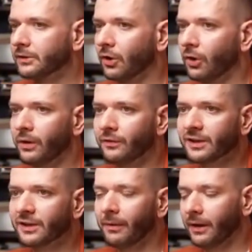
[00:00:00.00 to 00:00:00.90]
So if
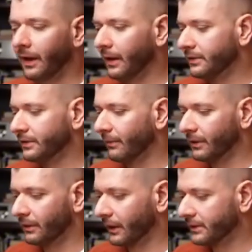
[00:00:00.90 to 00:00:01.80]
someone
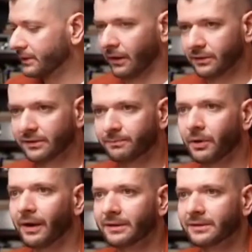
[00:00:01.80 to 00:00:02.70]
like sells
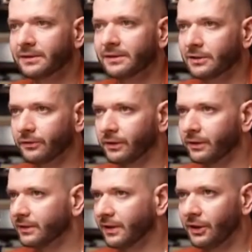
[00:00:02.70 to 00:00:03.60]
products
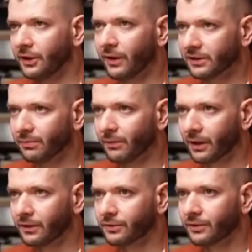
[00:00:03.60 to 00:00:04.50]
successfully, let's say in US
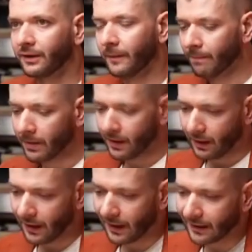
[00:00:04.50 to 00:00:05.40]
markets, right?
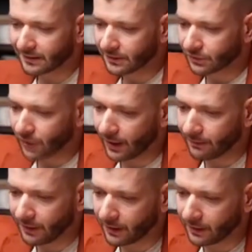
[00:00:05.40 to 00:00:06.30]
Has the
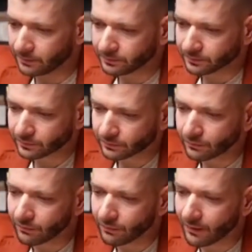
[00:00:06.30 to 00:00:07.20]
Stripe there,
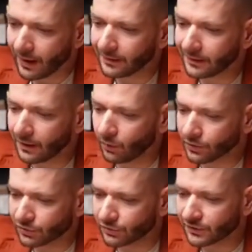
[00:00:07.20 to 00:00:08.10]
and then
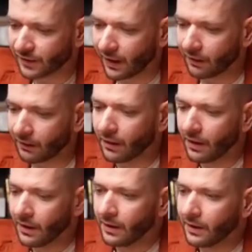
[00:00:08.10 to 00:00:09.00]
wants to
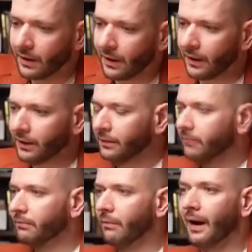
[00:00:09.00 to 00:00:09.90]
sell
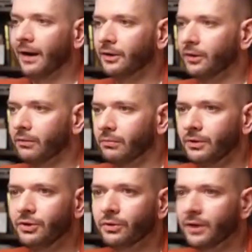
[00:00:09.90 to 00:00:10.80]
in, I don't know,
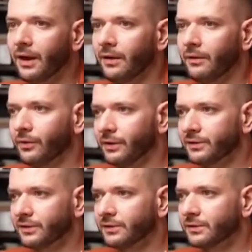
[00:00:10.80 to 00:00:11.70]
UK, for
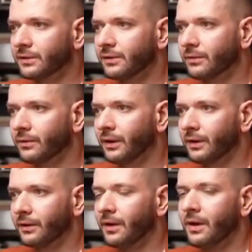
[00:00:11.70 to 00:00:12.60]
instance,
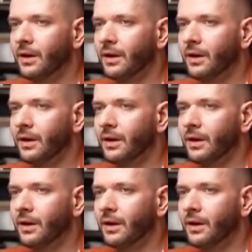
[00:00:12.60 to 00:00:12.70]
right?